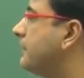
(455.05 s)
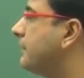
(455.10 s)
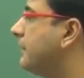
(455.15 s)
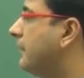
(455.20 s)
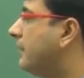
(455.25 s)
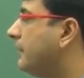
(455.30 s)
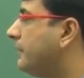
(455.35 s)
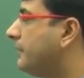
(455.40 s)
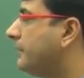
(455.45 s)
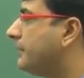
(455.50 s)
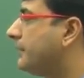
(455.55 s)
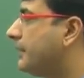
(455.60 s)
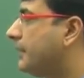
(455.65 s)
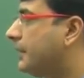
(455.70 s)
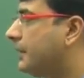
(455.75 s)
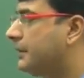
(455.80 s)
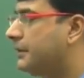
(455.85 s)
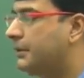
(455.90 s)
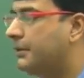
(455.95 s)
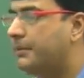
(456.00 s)
of
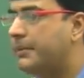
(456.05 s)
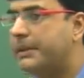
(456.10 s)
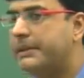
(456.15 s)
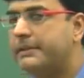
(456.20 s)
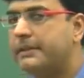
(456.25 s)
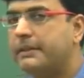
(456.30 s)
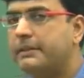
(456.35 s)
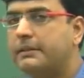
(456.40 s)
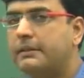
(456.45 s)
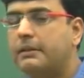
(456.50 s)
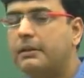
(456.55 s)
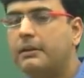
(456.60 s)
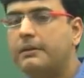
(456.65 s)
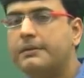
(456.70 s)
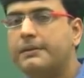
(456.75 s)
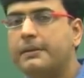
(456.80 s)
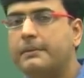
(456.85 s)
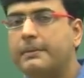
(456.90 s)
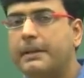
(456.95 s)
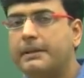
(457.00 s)
the presence
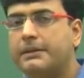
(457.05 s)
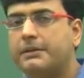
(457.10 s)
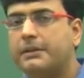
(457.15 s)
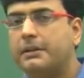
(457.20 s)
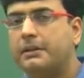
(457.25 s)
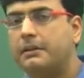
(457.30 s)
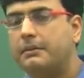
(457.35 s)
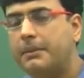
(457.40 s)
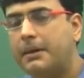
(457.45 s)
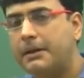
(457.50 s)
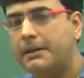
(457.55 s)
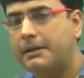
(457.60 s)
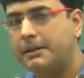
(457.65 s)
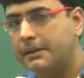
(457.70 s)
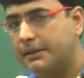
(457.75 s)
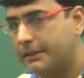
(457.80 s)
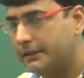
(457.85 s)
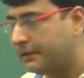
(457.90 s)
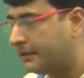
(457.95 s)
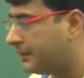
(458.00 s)
of some external
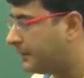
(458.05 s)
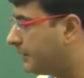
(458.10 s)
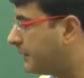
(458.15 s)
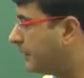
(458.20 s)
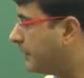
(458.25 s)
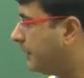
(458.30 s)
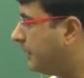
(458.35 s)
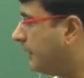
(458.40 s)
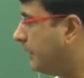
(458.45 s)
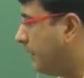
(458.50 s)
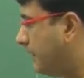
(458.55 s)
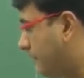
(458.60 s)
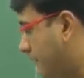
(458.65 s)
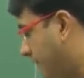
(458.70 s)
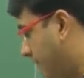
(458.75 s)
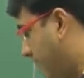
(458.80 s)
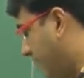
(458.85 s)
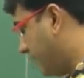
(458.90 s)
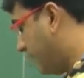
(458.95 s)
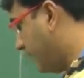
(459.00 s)
particles
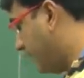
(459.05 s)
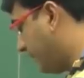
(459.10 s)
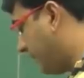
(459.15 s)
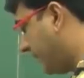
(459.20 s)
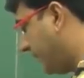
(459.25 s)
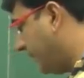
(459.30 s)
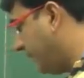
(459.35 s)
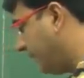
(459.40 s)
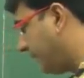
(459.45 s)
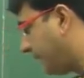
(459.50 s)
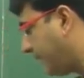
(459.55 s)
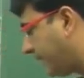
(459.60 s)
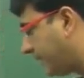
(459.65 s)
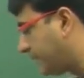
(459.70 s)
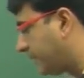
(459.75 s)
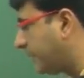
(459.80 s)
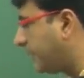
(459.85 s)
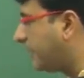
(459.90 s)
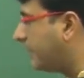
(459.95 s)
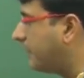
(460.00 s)
okay temporary
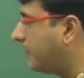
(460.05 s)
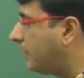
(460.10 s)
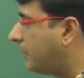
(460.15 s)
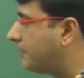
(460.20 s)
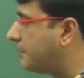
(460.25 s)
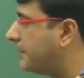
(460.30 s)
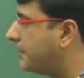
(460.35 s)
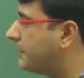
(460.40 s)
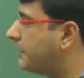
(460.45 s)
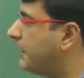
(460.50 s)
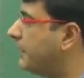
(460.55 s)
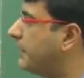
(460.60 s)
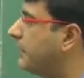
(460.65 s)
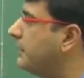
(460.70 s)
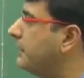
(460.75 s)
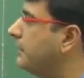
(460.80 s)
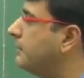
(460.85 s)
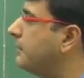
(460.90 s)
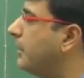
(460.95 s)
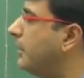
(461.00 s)
effects are not present
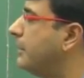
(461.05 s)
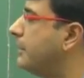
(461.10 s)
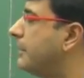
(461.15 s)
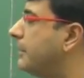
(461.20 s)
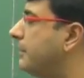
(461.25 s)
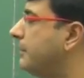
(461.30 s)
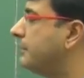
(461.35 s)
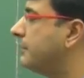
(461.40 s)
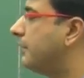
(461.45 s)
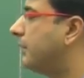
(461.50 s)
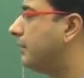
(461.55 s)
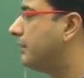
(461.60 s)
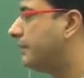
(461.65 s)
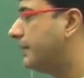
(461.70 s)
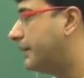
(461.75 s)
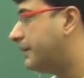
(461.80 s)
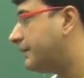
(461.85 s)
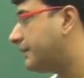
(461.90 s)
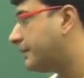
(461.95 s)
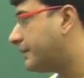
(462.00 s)
in the molecules
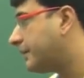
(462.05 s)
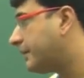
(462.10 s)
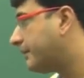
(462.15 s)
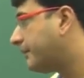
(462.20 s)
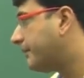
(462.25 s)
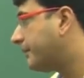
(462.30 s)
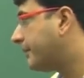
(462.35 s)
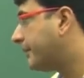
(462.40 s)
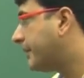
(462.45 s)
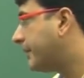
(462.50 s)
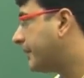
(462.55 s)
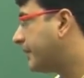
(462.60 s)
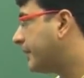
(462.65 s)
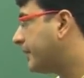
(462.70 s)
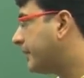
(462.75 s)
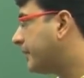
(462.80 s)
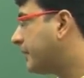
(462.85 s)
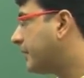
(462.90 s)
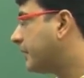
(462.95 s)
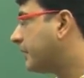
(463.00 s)
always
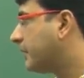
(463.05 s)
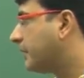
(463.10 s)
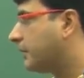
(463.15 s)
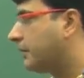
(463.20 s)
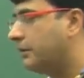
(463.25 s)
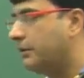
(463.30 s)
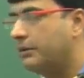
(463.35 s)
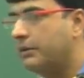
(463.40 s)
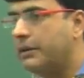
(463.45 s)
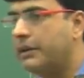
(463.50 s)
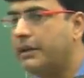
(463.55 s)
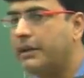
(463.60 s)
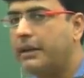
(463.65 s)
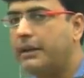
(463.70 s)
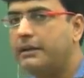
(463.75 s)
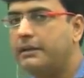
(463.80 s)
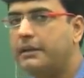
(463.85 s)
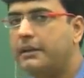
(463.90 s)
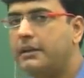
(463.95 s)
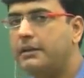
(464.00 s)
okay
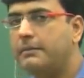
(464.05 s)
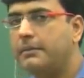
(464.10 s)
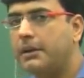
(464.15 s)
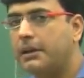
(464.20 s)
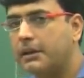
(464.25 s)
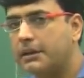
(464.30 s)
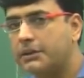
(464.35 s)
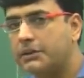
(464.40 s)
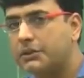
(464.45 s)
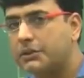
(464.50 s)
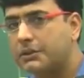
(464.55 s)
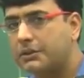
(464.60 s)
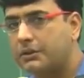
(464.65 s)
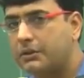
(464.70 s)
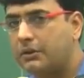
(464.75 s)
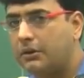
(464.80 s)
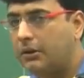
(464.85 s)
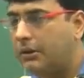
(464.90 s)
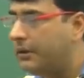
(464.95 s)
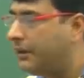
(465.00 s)
and they emerge
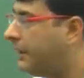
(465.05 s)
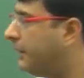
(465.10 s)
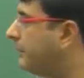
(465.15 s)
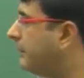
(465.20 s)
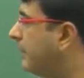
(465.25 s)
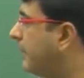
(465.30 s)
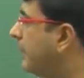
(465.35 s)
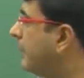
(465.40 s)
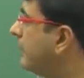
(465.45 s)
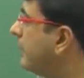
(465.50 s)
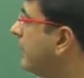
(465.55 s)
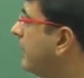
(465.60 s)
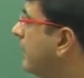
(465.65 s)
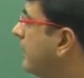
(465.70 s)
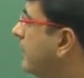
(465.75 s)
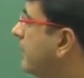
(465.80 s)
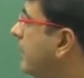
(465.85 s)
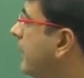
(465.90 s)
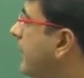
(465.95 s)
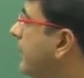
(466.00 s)
only with
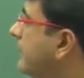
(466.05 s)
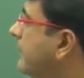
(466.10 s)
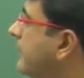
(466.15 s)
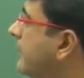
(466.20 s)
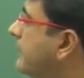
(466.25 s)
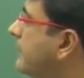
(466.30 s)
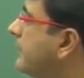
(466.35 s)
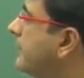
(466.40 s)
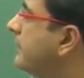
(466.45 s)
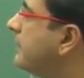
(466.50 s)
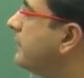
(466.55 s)
the existence